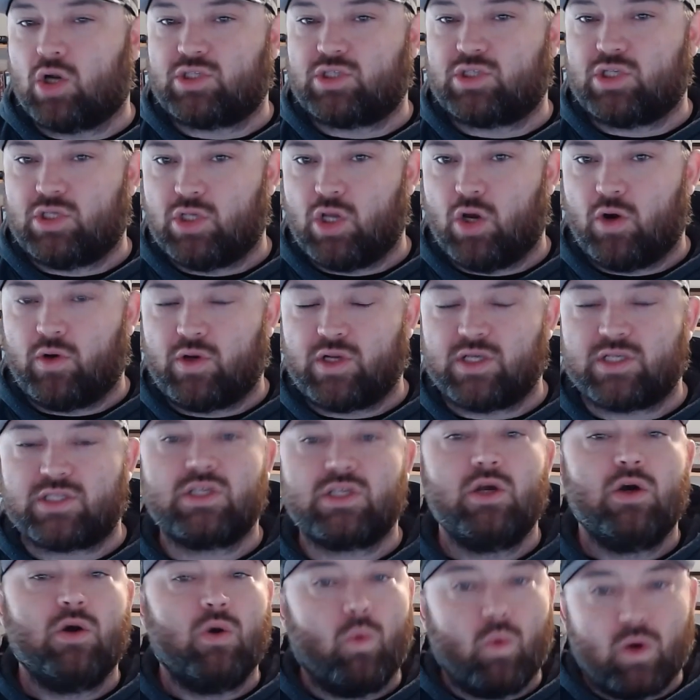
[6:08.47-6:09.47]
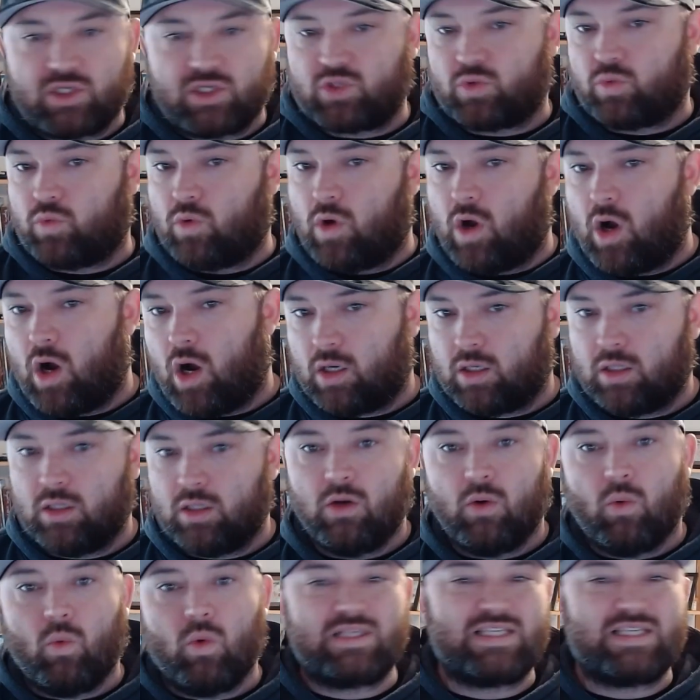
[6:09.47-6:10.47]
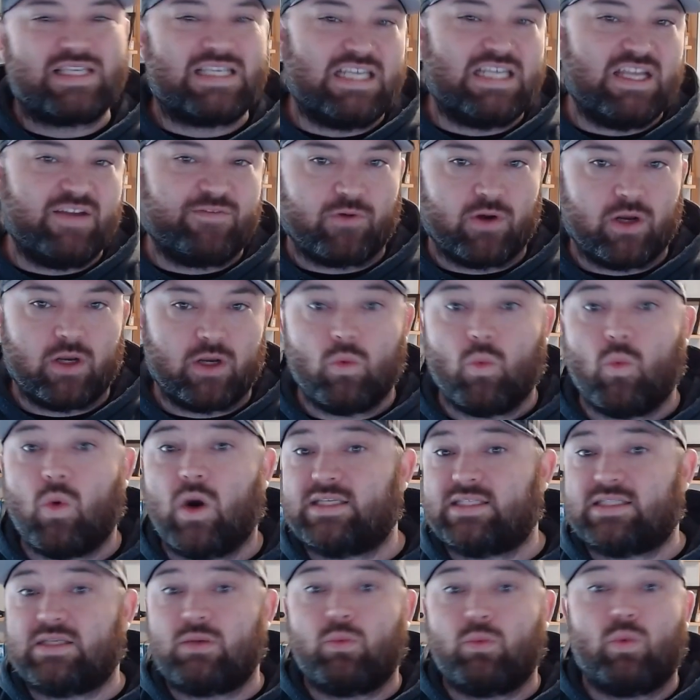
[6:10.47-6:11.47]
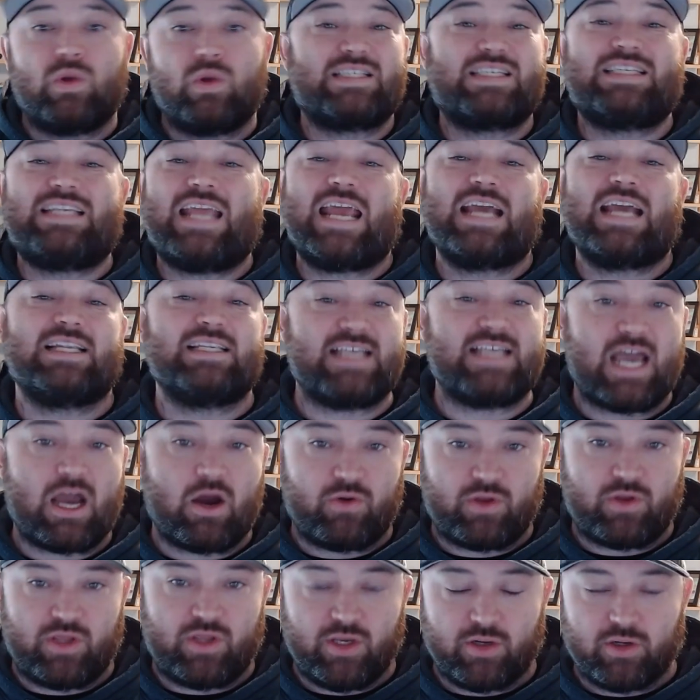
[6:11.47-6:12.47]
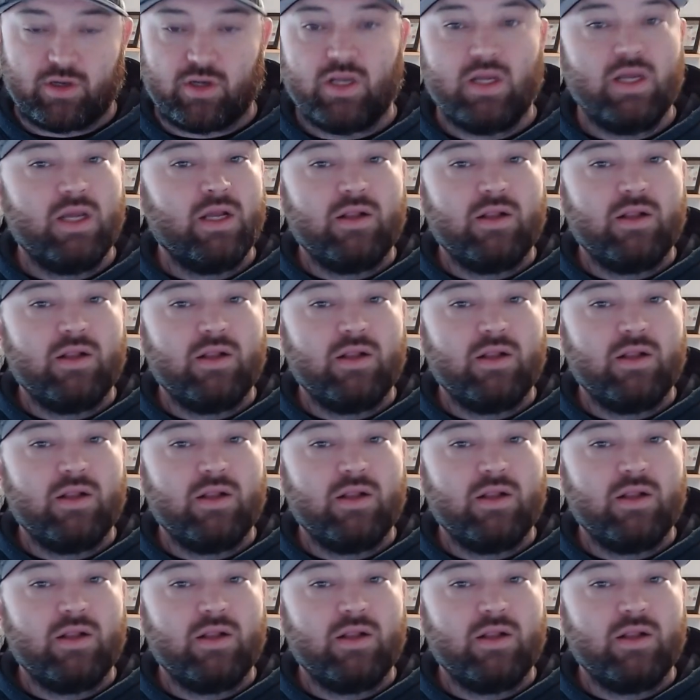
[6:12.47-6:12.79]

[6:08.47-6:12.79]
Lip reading: to notice what's wrong, what's different, what stands out here.